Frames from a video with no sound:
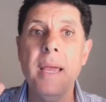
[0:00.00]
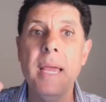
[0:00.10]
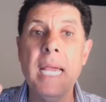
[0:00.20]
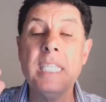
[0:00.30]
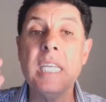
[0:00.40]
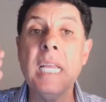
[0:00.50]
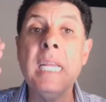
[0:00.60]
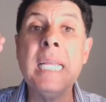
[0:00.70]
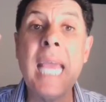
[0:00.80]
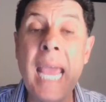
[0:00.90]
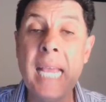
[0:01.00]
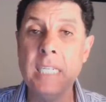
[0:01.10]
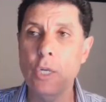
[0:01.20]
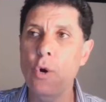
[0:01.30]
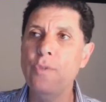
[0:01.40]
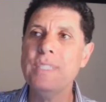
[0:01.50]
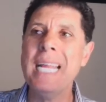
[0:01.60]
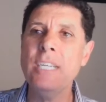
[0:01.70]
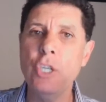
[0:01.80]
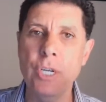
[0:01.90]
It's in case of
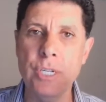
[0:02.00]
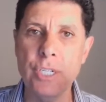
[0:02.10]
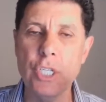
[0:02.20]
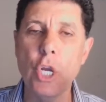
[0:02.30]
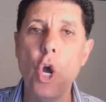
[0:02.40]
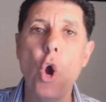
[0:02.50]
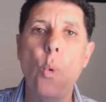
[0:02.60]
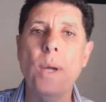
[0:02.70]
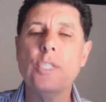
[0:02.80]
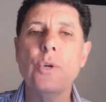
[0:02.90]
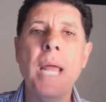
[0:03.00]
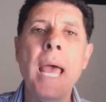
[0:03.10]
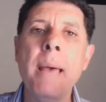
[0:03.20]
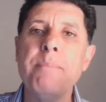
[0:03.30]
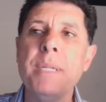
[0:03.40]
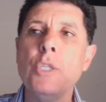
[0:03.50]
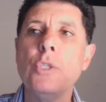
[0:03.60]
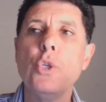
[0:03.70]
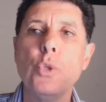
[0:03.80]
tensions, what's going to happen to